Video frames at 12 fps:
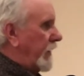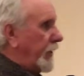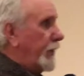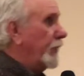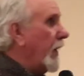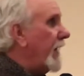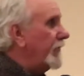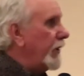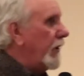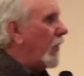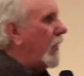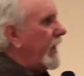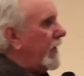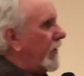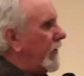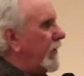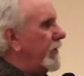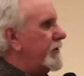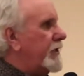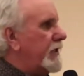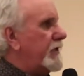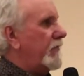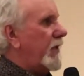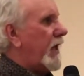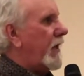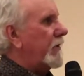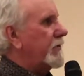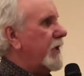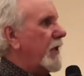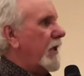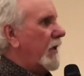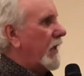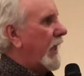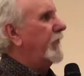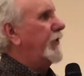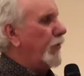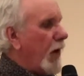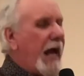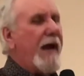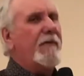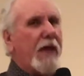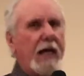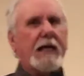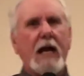Do you have to go 860 miles? If you have that